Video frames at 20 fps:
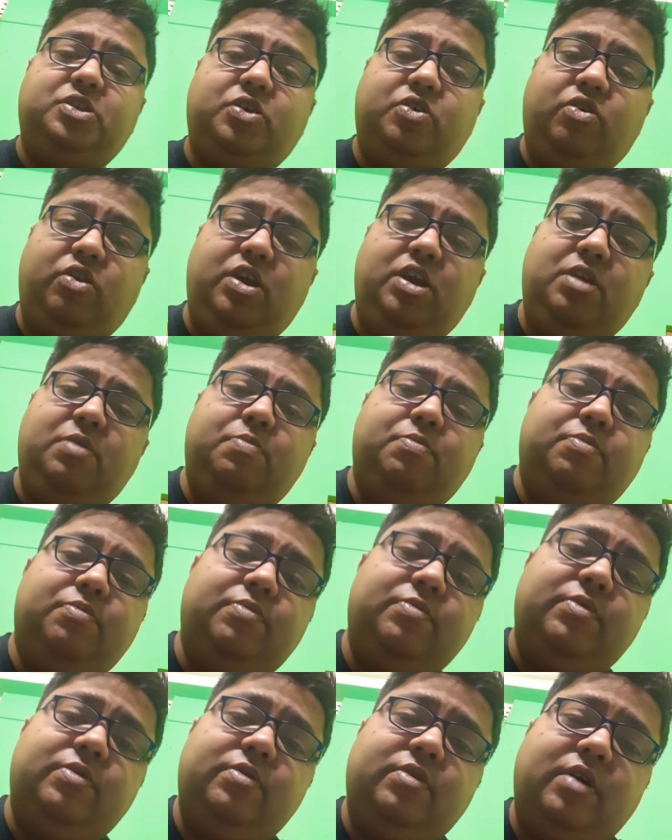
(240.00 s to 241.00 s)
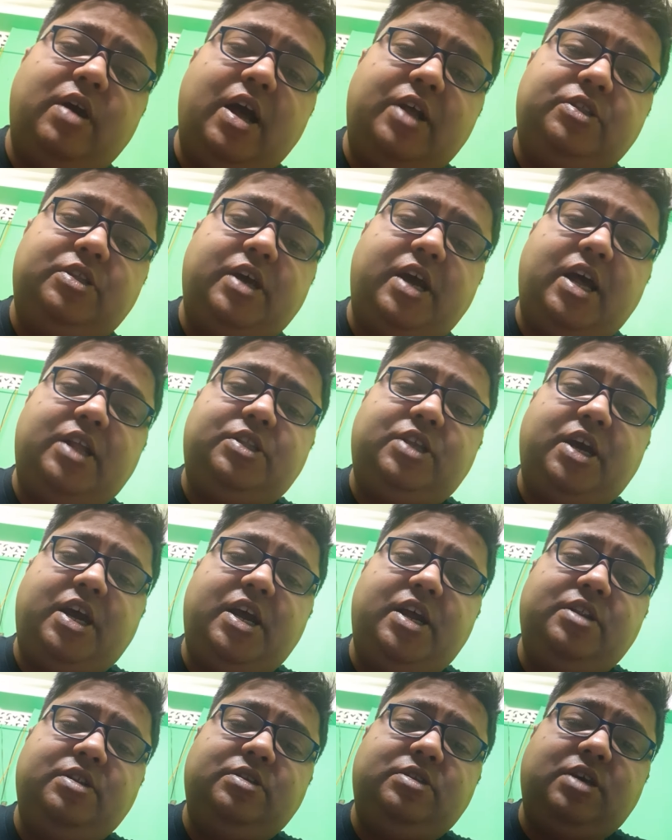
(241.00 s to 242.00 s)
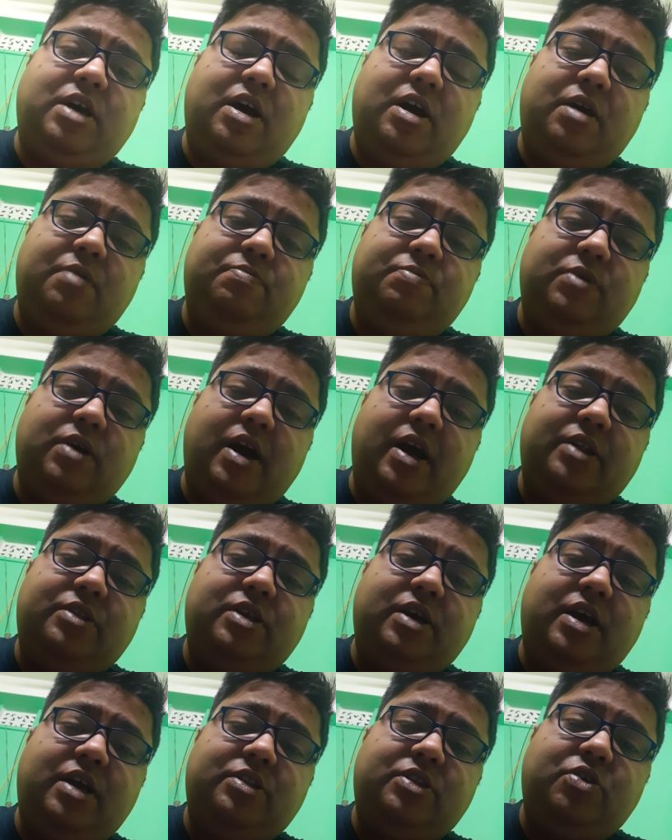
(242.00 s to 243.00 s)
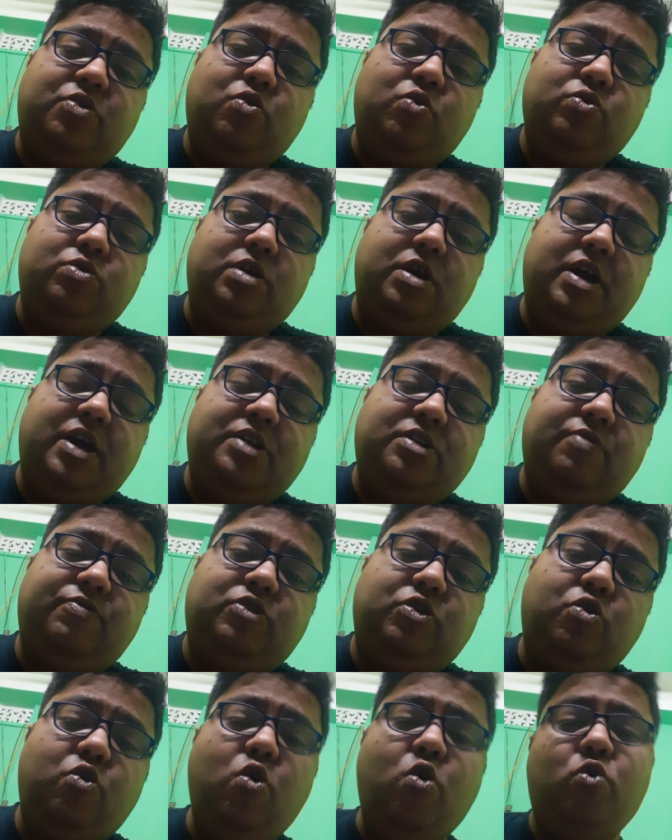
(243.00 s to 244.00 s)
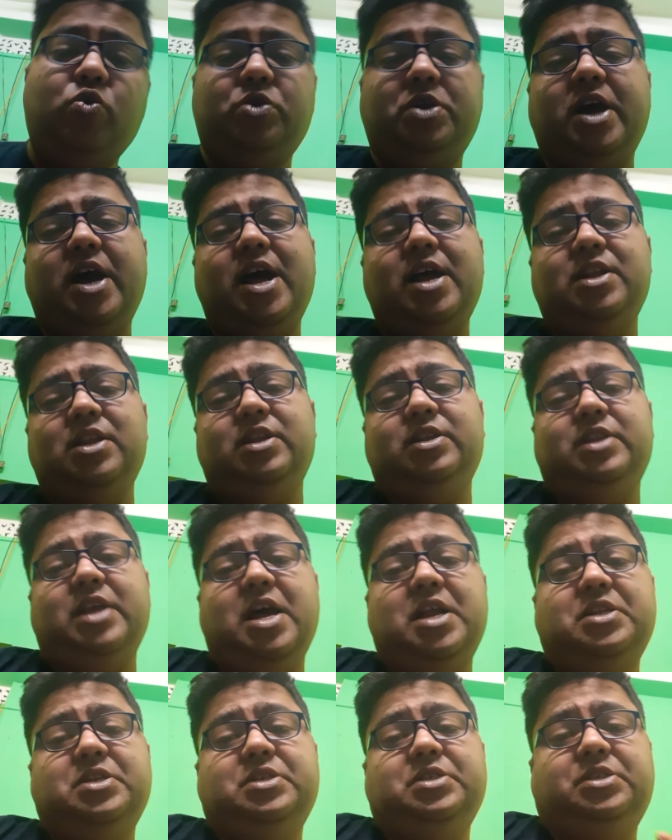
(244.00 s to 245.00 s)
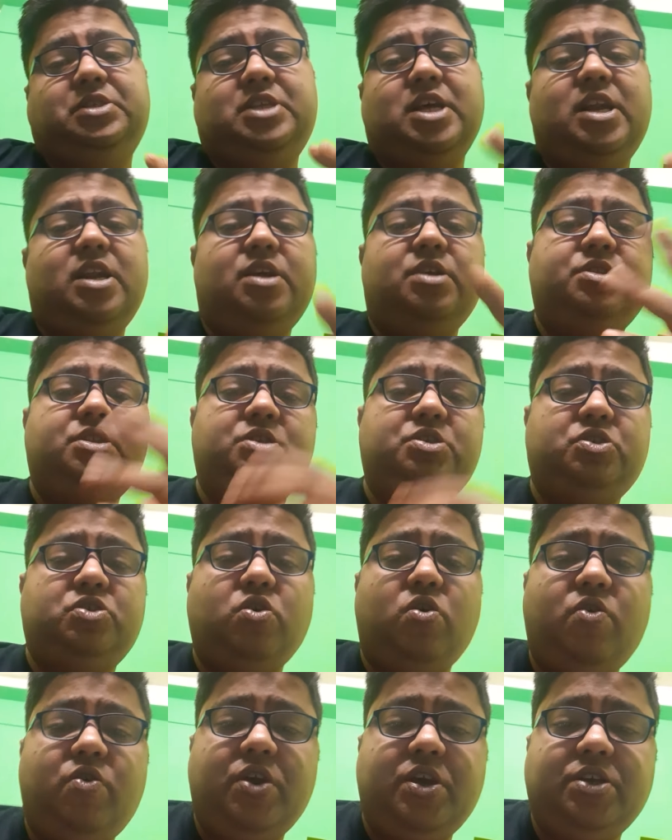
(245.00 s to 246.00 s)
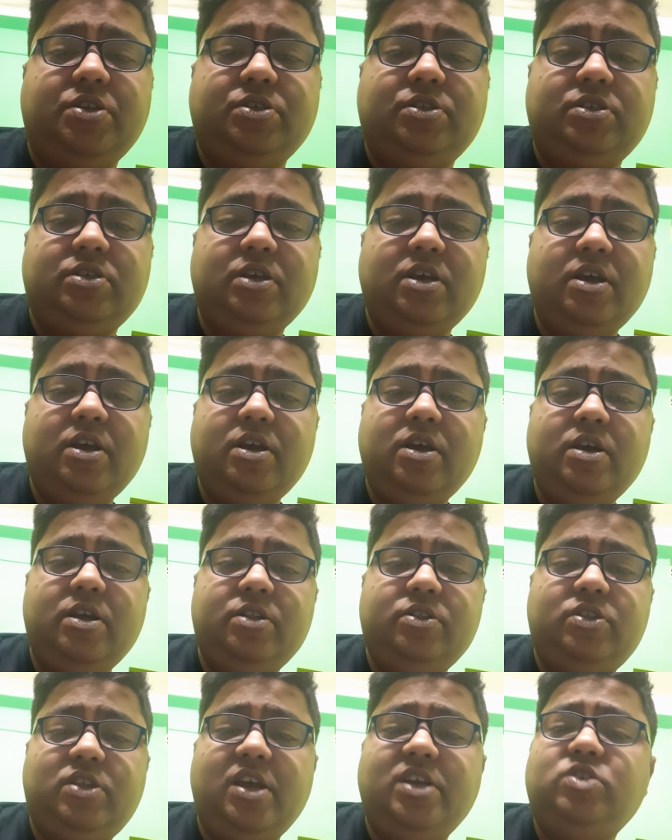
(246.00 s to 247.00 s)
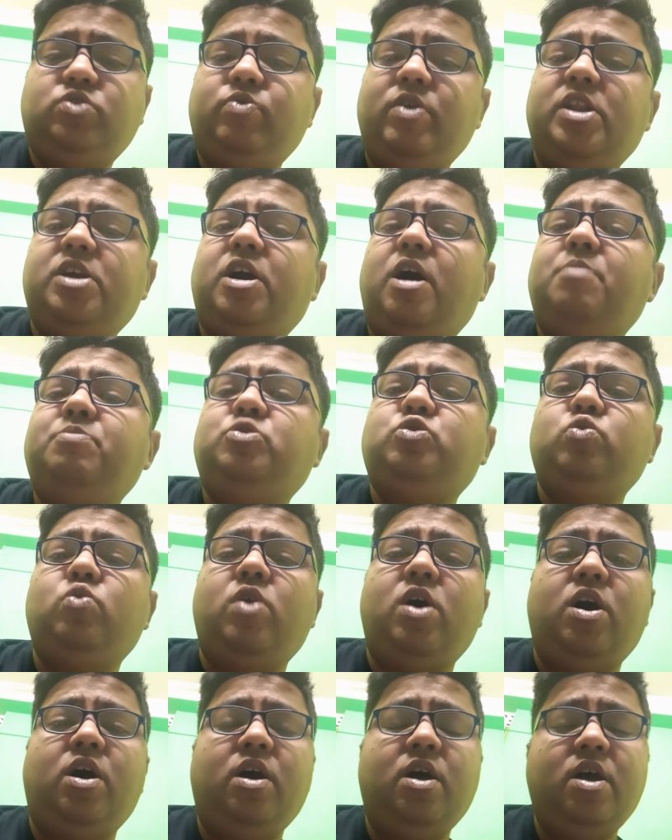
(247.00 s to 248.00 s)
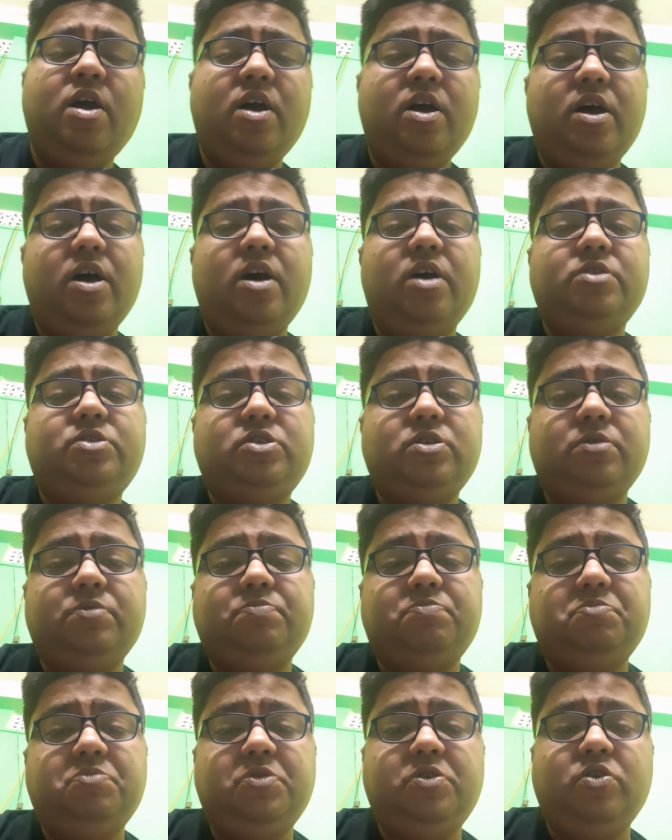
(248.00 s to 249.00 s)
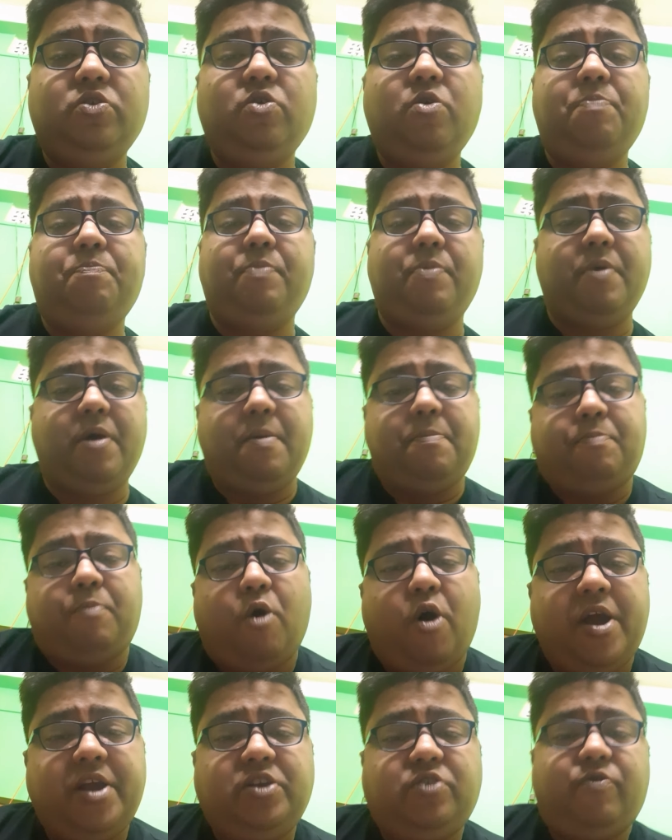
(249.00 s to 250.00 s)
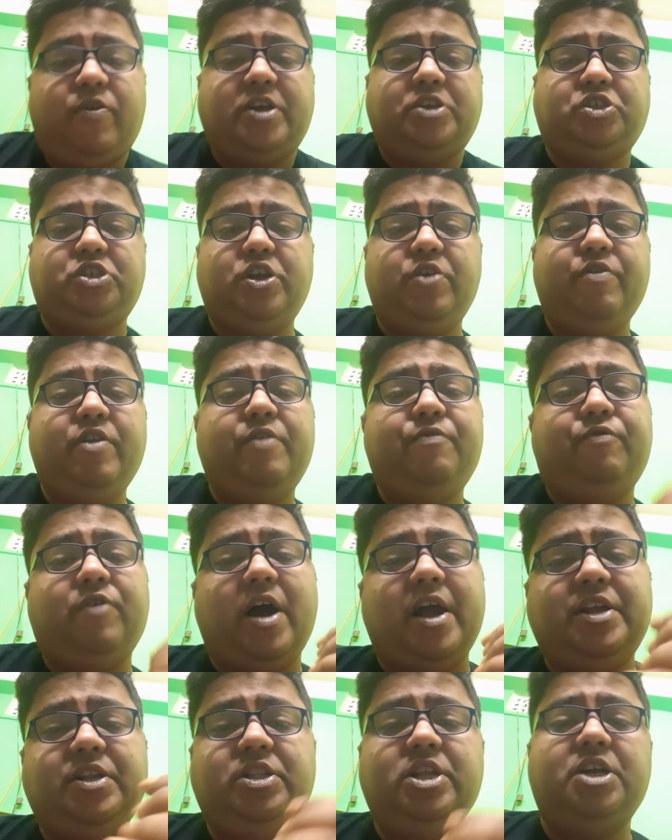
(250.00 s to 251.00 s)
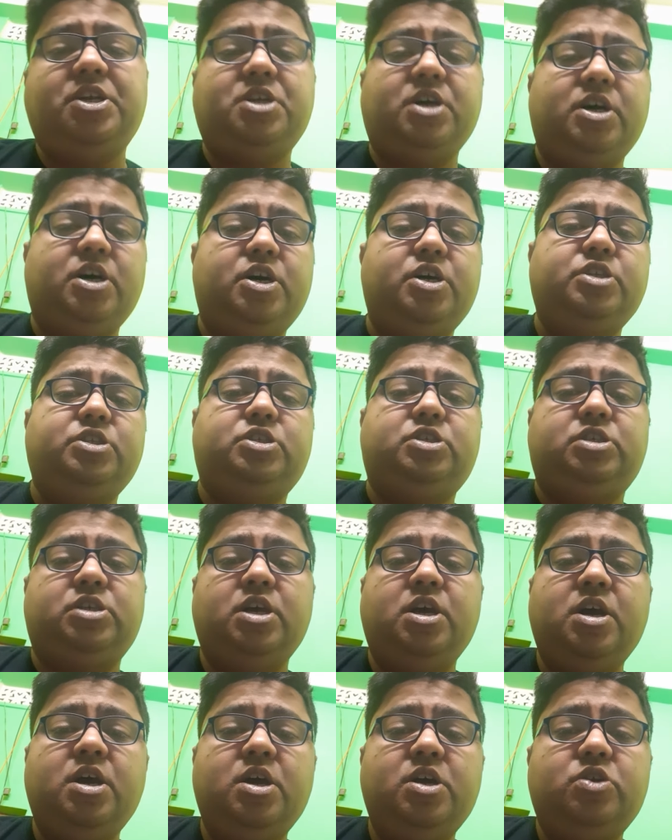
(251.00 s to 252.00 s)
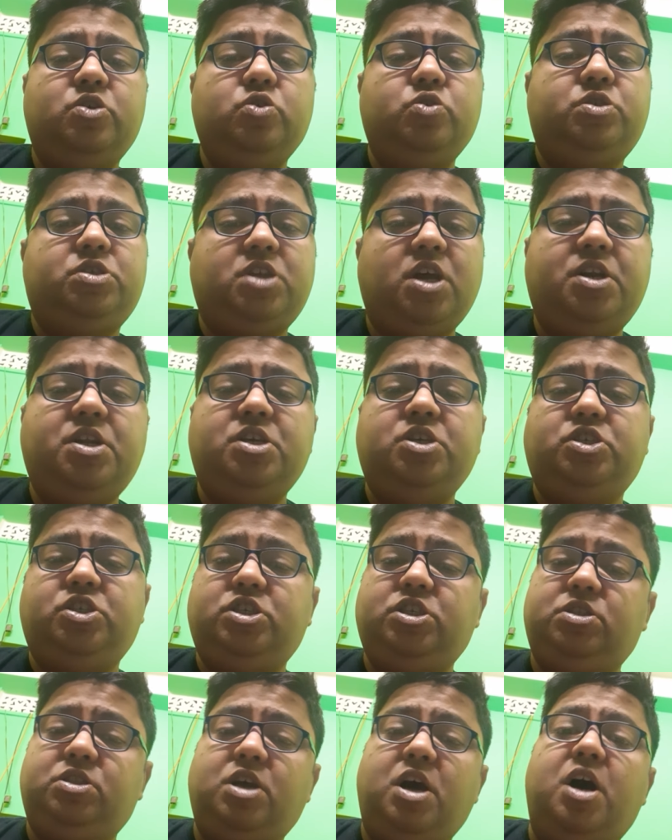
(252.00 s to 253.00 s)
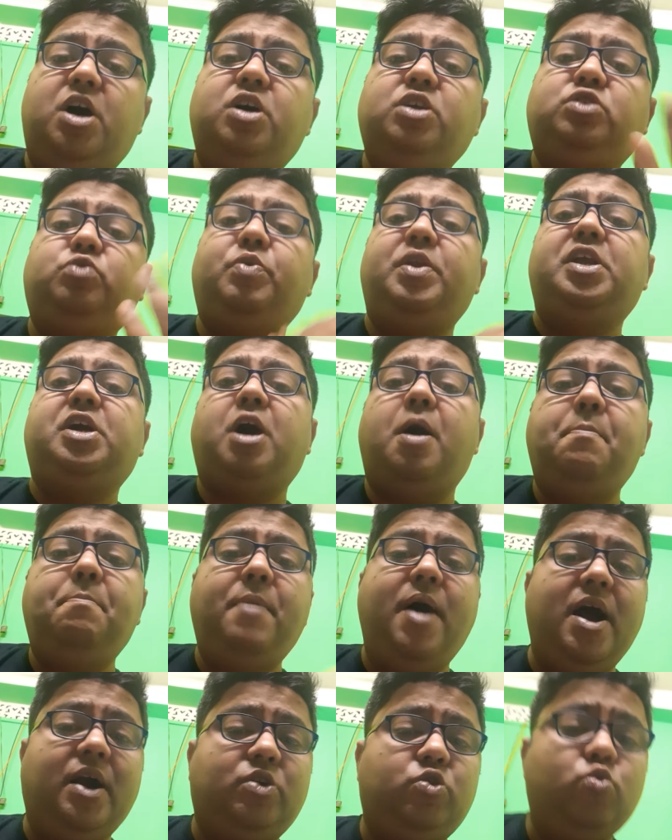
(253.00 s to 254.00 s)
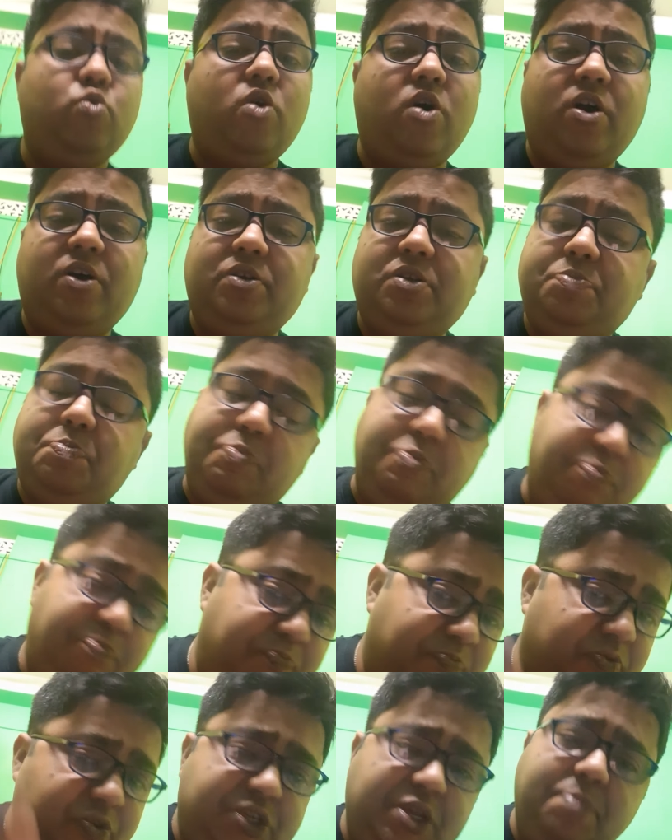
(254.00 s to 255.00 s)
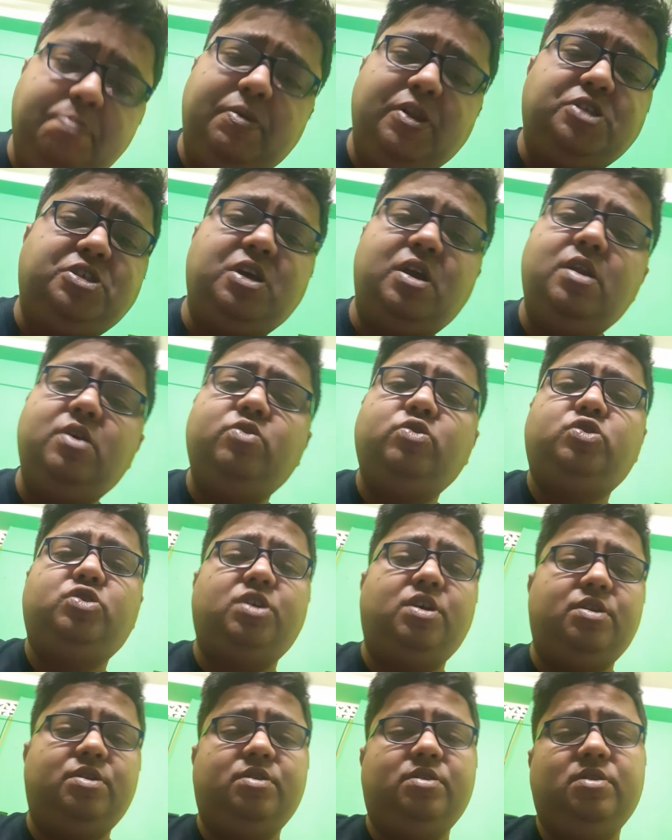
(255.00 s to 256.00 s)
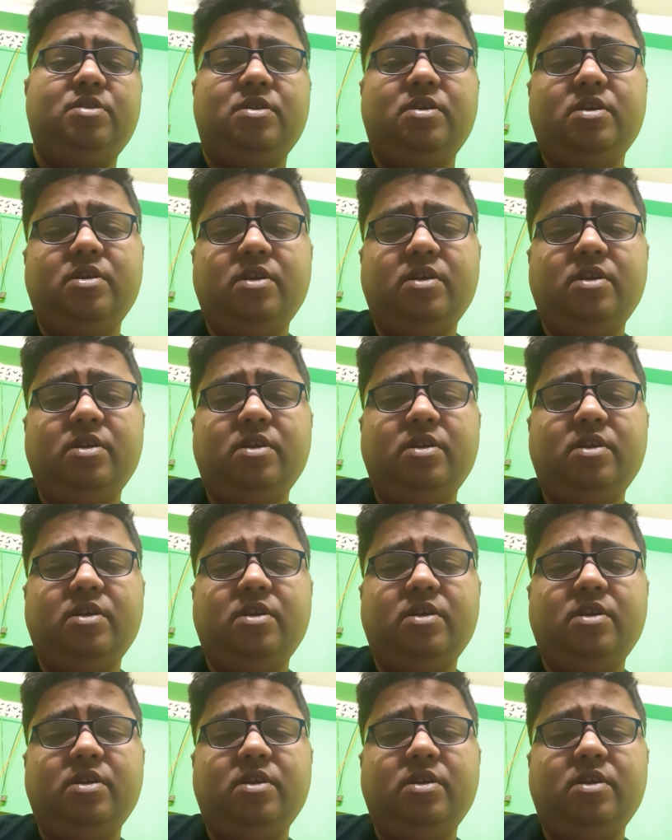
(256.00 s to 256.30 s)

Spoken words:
cream at the end at the road end of the road and tell her the stories. Things will come to a point where she will find that urge to study. The urge will come back to her. Simple solution.